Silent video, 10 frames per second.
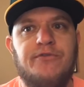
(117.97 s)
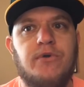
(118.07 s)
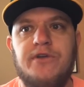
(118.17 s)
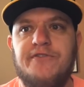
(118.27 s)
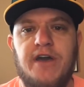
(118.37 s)

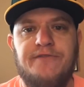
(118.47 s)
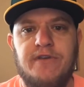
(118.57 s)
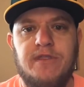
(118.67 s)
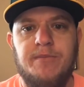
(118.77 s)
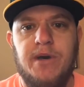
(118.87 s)

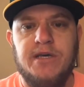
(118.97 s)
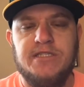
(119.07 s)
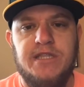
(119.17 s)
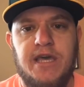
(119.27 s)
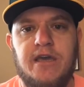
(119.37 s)

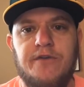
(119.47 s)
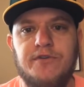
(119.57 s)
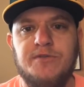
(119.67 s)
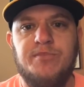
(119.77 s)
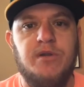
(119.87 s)
$45-50, and that
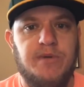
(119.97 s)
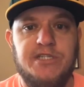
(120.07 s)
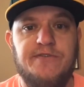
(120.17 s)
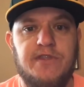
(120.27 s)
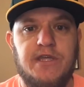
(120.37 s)
covers pretty
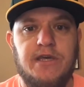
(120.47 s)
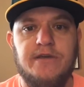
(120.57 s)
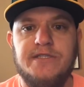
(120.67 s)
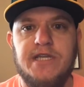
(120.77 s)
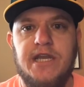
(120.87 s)
much everything
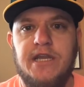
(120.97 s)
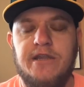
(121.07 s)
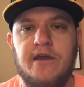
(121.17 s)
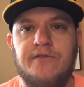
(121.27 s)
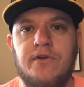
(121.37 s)
else that I
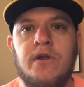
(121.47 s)
need to cover